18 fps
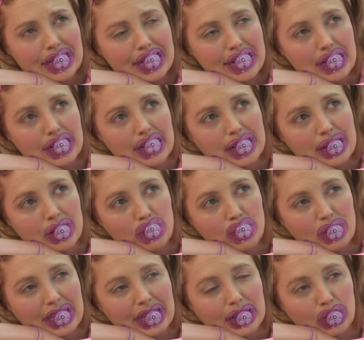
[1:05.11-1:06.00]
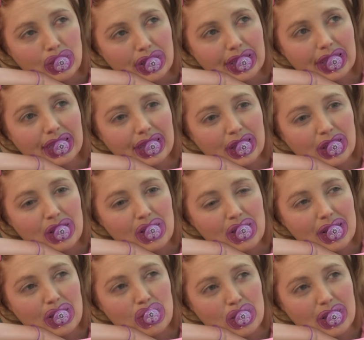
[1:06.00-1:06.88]
time I really
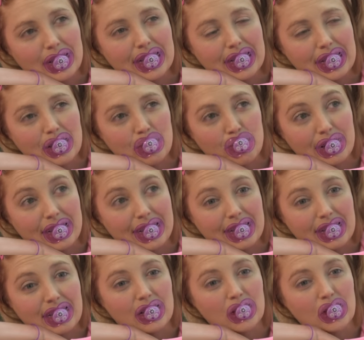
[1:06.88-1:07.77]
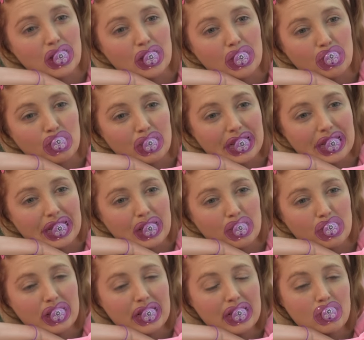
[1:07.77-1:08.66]
knew I wanted to be an adult
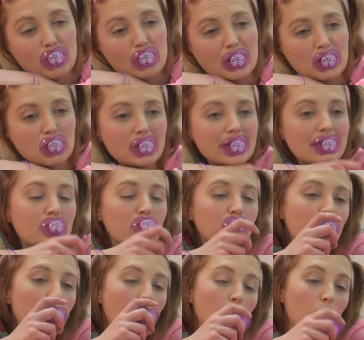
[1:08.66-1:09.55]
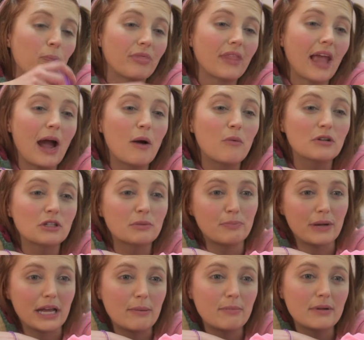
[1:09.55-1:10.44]
baby was when I
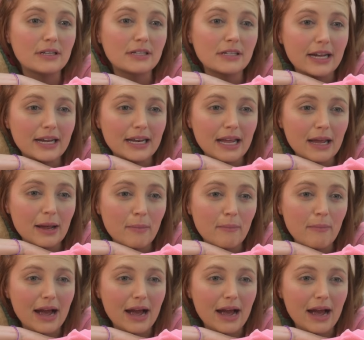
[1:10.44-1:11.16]
was babysitting